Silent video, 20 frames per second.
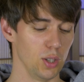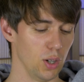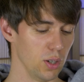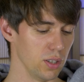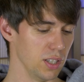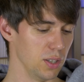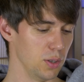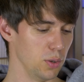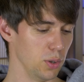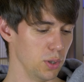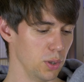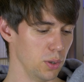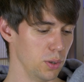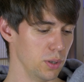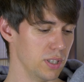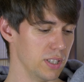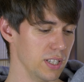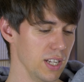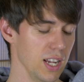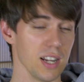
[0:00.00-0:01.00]
don't need to
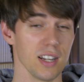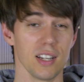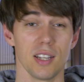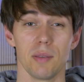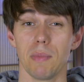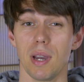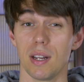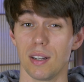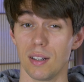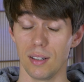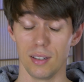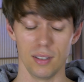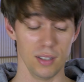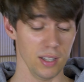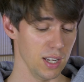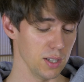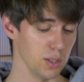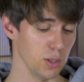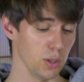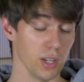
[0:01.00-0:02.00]
use any metal,
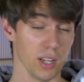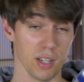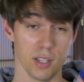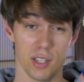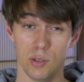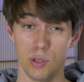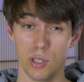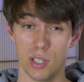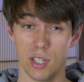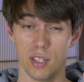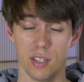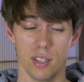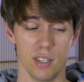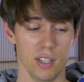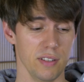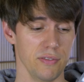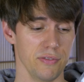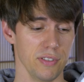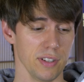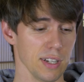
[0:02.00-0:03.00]
and you can use it
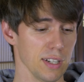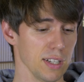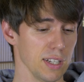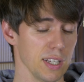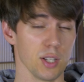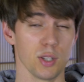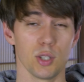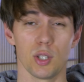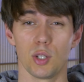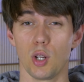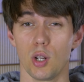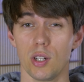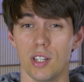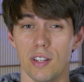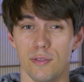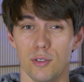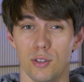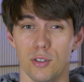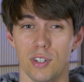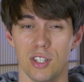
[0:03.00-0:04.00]
infinitely and you don't
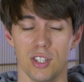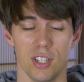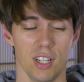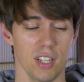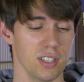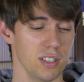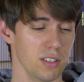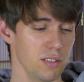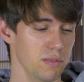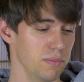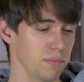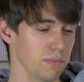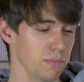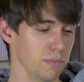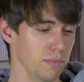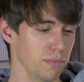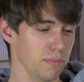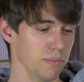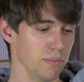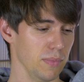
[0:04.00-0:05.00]
have to recharge.
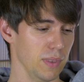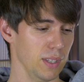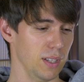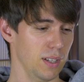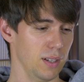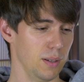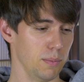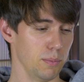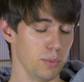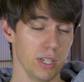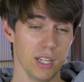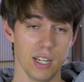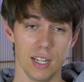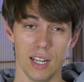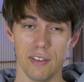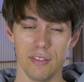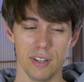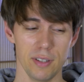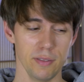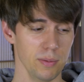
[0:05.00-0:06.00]
Pretty
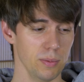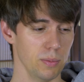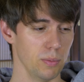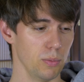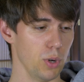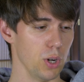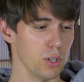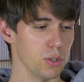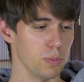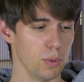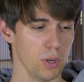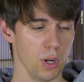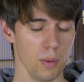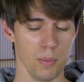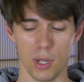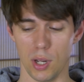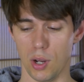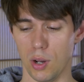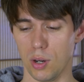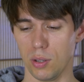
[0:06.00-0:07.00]
clever, works
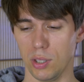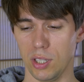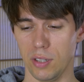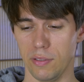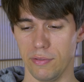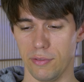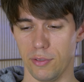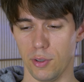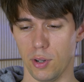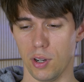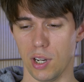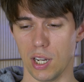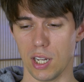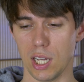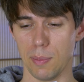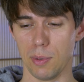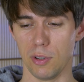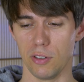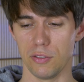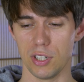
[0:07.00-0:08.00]
probably only for a
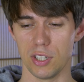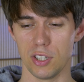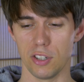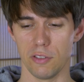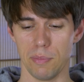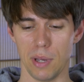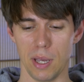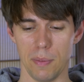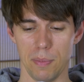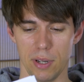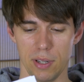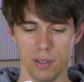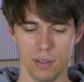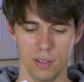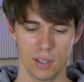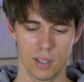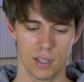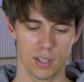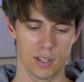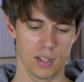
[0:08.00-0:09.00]
couple of sheets of paper.
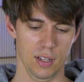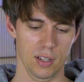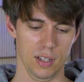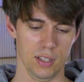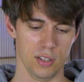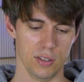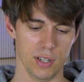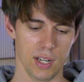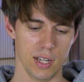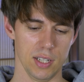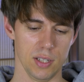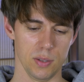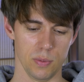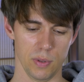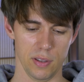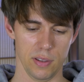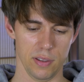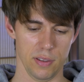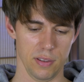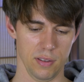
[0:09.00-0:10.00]
Try this
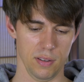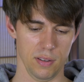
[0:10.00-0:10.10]
with